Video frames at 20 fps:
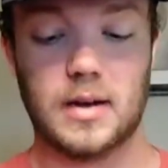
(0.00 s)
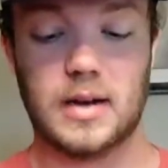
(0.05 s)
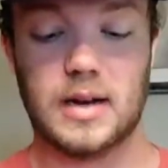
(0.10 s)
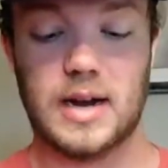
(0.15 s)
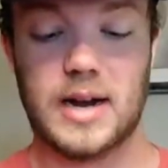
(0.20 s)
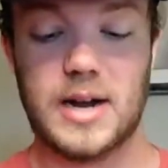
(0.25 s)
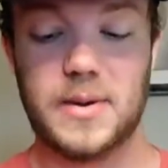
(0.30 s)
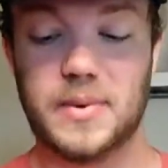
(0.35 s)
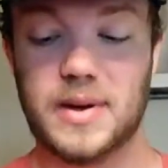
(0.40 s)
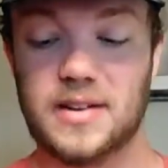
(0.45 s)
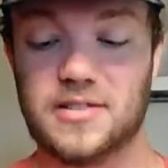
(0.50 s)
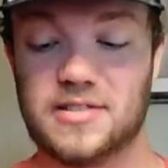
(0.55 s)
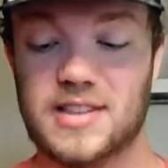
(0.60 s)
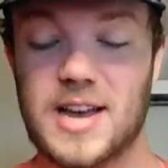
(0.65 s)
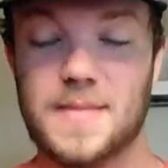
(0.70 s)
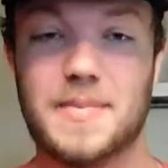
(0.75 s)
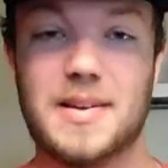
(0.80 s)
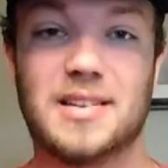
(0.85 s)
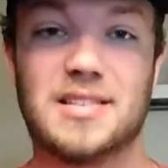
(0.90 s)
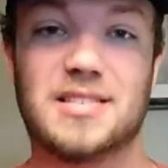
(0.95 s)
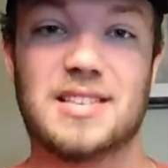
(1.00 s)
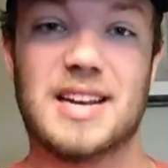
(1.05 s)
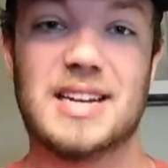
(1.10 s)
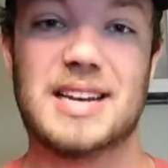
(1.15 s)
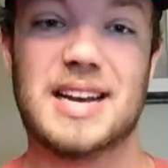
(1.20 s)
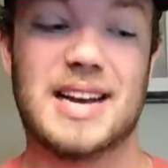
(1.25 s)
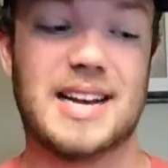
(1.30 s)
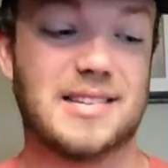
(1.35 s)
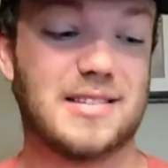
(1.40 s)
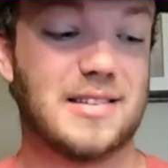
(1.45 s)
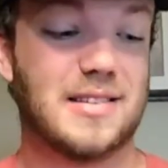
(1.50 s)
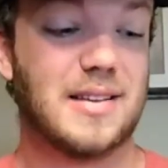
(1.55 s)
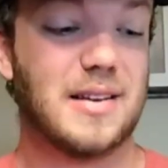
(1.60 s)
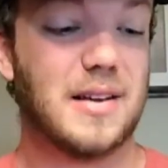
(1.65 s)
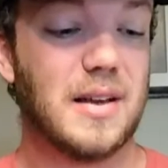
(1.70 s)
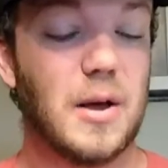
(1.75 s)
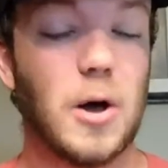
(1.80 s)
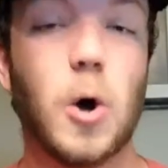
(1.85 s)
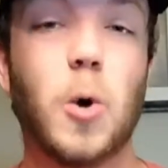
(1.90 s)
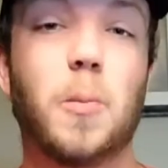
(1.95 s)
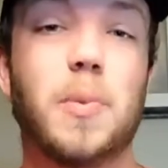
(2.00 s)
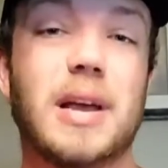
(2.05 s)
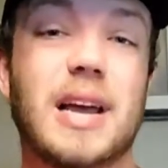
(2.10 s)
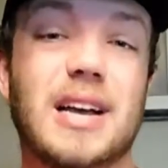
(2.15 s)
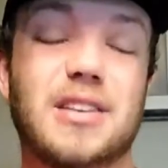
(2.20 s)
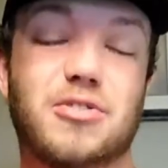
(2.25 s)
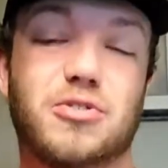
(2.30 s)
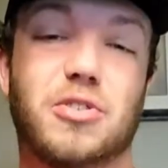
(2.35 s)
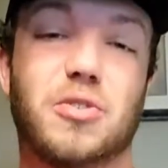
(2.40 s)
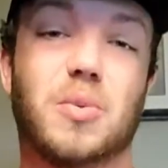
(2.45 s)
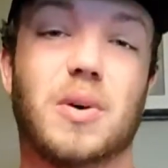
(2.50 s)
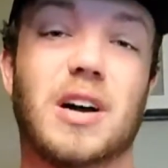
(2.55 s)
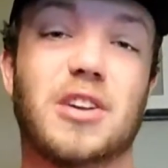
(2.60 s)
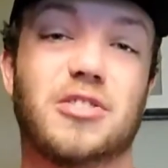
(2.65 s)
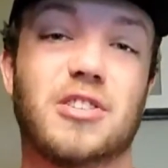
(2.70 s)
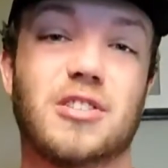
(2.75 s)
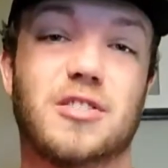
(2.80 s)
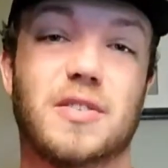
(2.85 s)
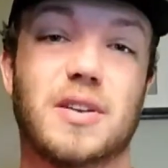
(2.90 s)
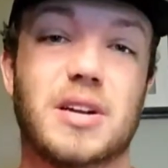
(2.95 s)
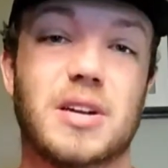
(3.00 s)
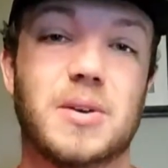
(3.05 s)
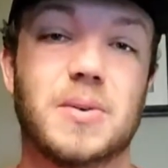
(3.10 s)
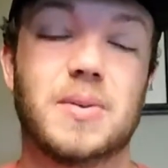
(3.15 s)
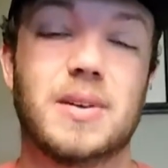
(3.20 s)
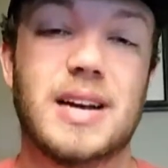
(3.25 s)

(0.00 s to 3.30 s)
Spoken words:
Anyways, that being said, guys, I hope you guys enjoyed watching this video,